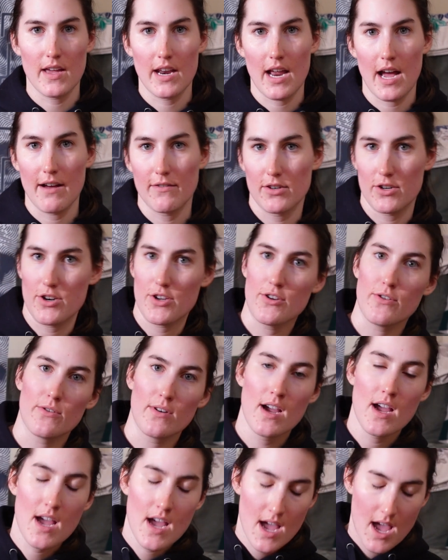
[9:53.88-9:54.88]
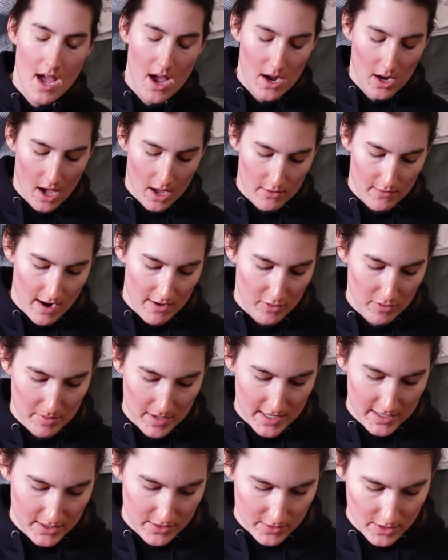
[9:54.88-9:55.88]
that after you got a raffle
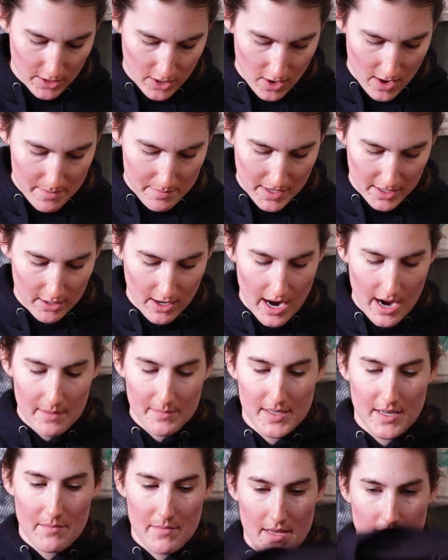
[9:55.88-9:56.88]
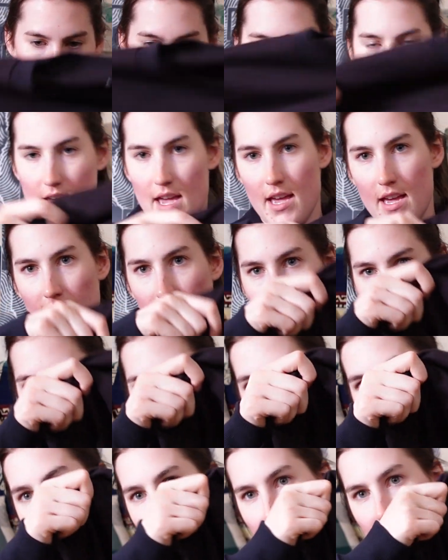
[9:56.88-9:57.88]
prize, you could go up and grab something. And
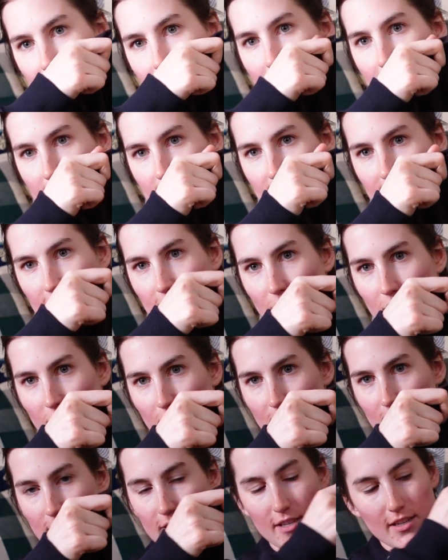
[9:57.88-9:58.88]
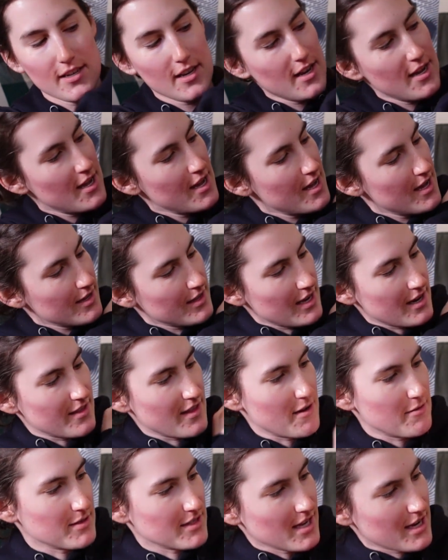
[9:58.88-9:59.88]
so I snagged this shirt that I
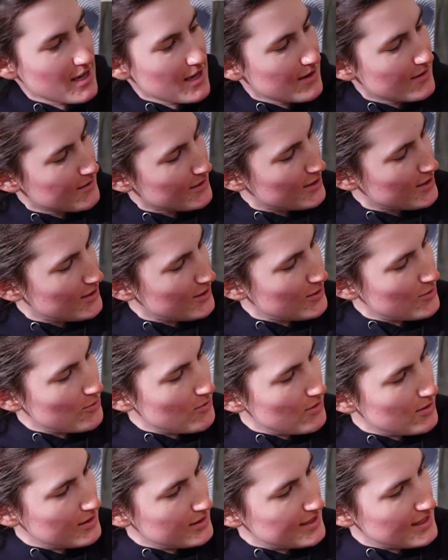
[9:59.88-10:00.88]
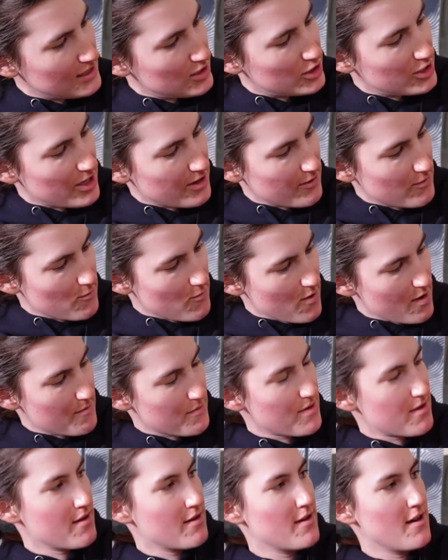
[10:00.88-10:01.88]
thought was like cool. It says Share the
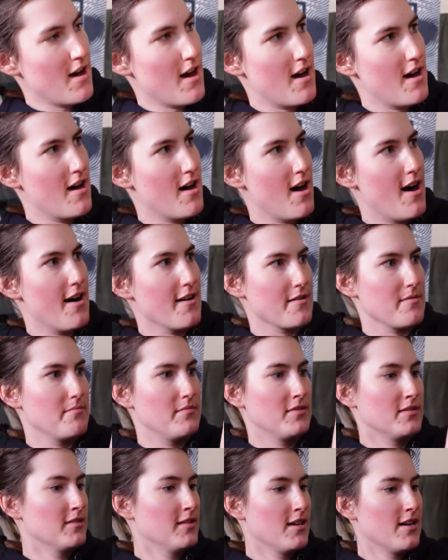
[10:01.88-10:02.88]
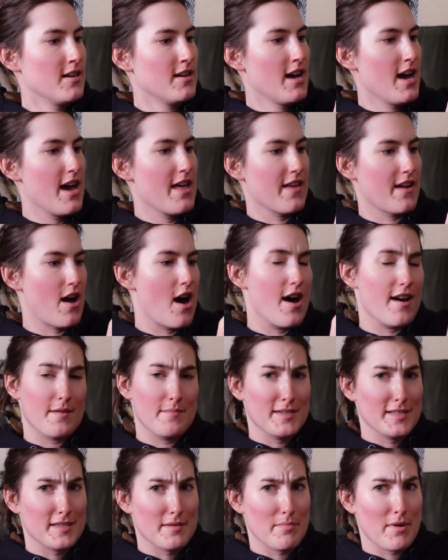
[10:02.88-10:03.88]
Warmth Autumn. I think Autumn is the